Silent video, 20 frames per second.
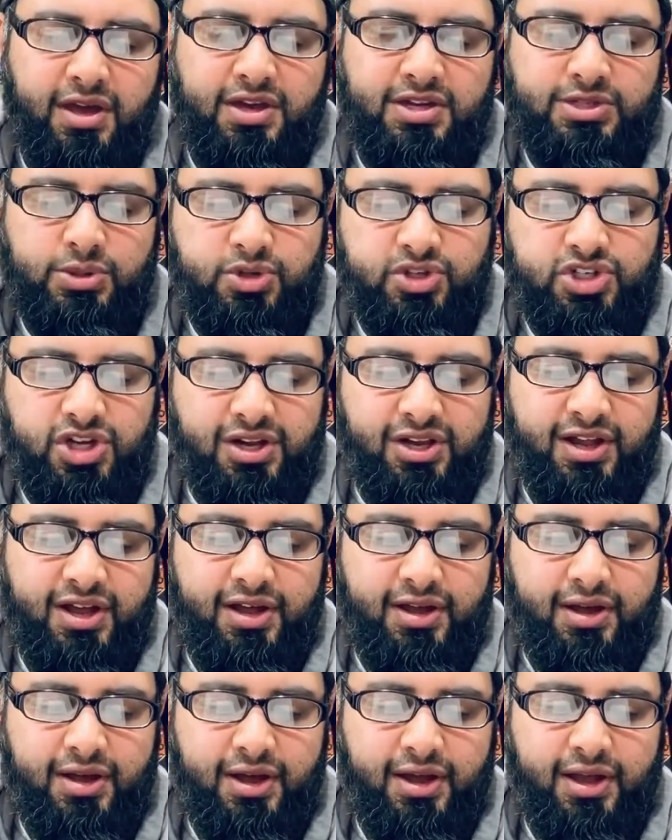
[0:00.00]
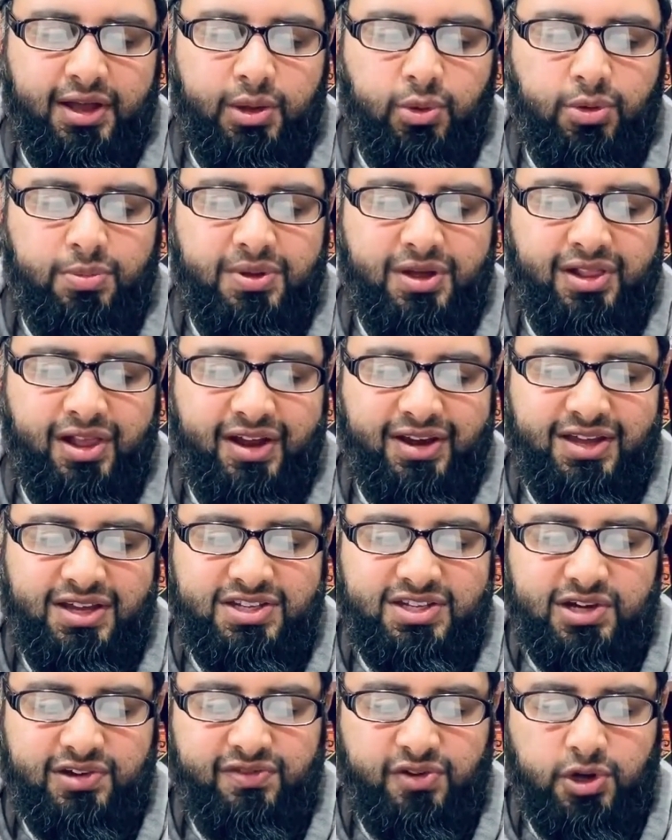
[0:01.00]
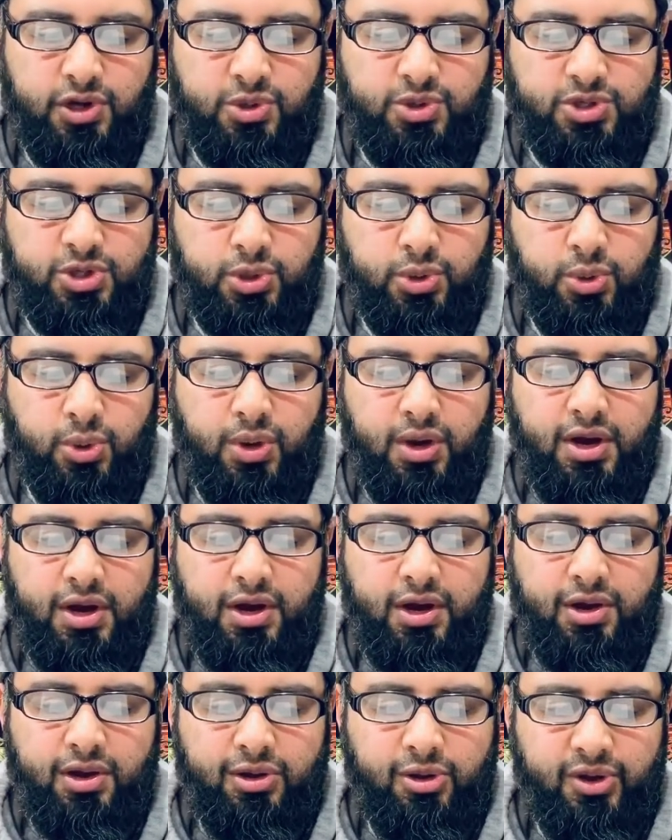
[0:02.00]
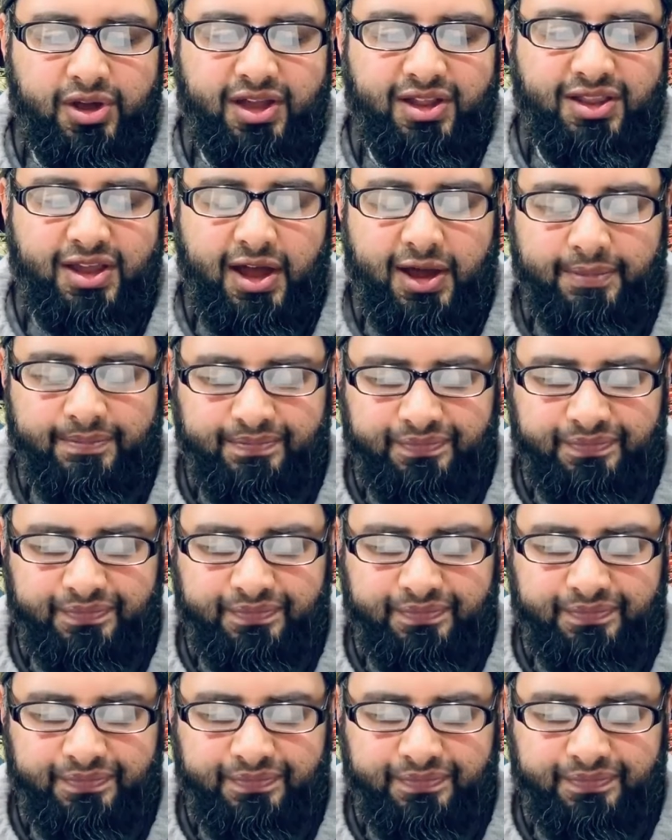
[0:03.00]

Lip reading: So inshallah, it would be a lot easier for you to look at that.